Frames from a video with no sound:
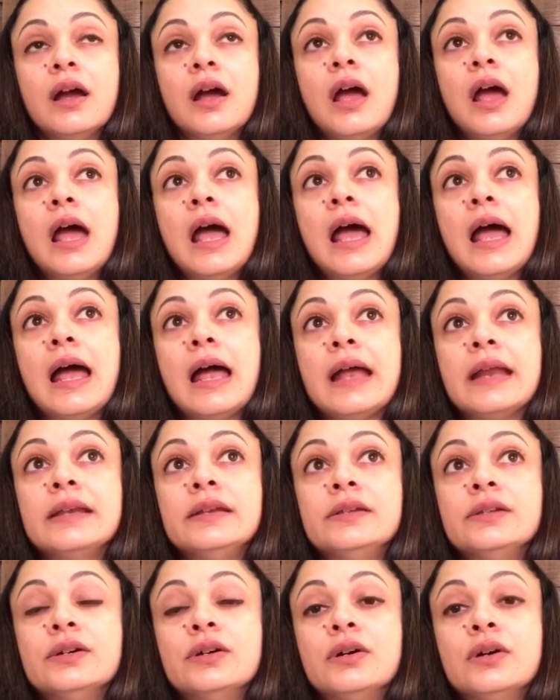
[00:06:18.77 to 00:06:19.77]

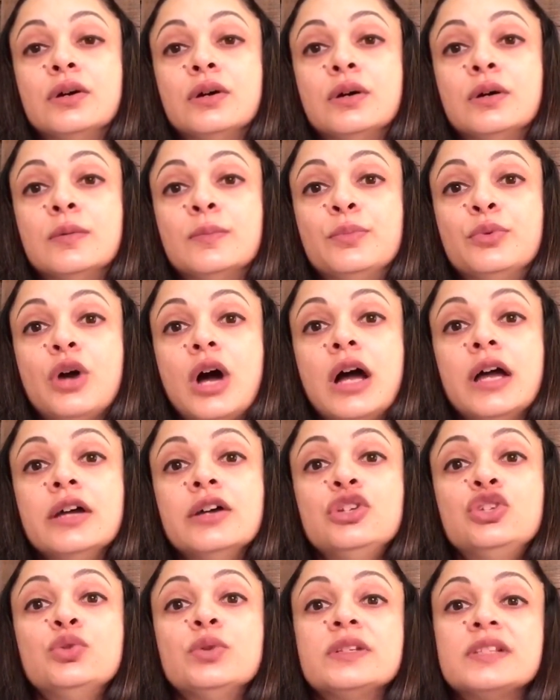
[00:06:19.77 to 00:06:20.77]
and
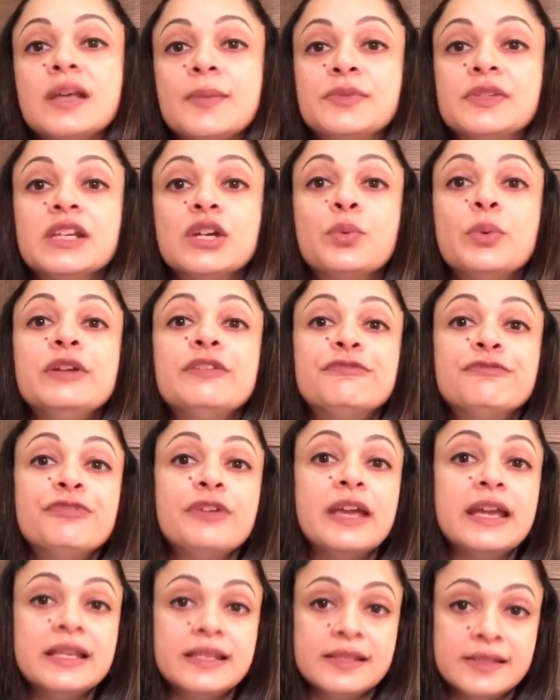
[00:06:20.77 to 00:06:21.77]
prior to a subsequent
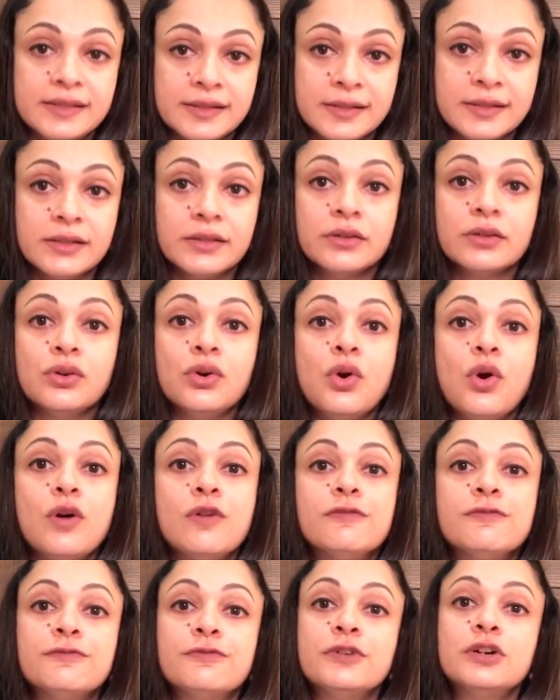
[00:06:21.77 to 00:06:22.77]
phase
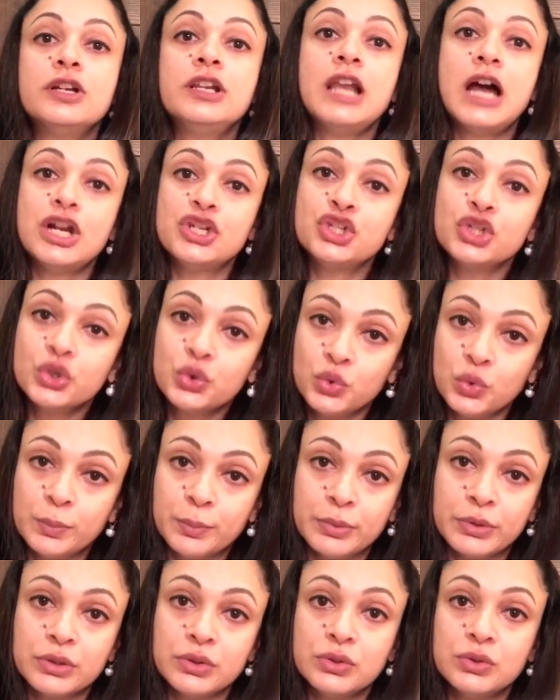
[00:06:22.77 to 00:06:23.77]
of a larger
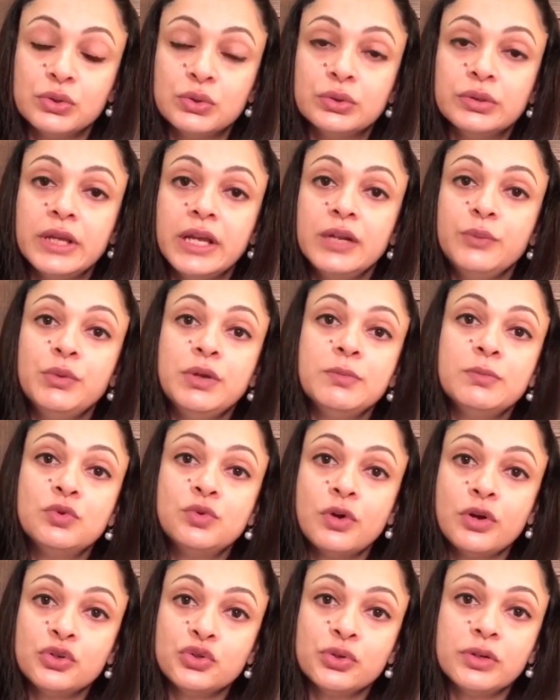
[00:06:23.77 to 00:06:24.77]
group. So then we move
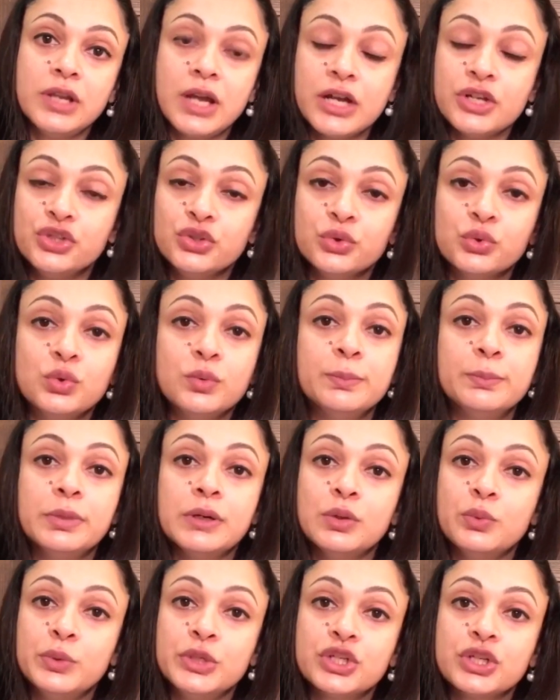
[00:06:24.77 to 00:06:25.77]
on to a larger group
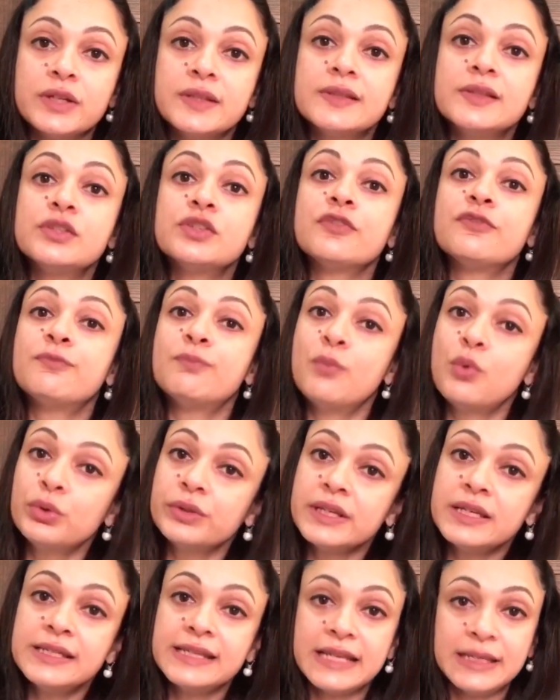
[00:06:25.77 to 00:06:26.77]
which consists of more
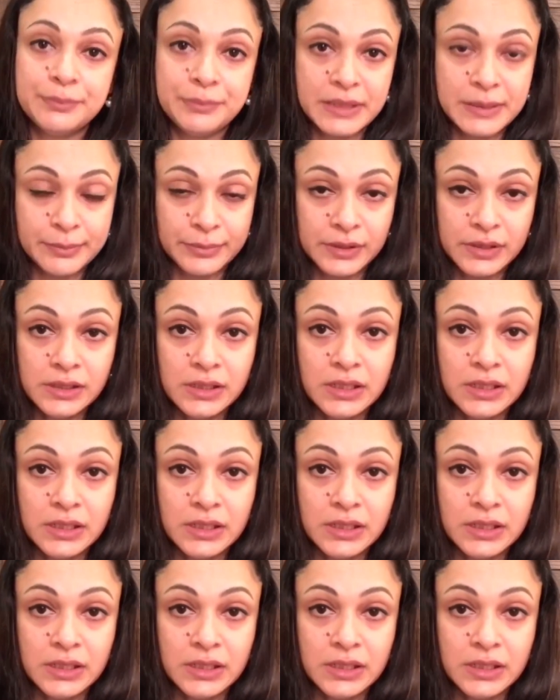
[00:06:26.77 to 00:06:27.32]
than 10 people,